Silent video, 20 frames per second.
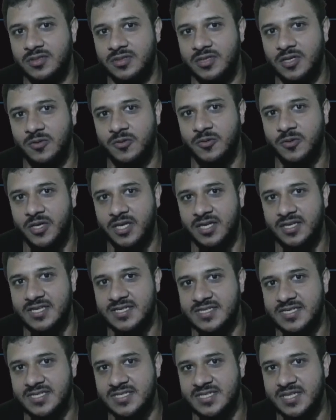Now look here,
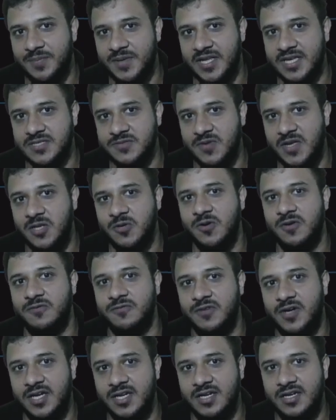this is the place value of
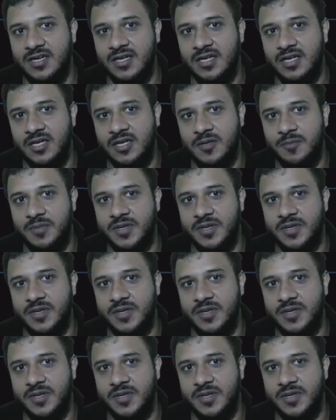1,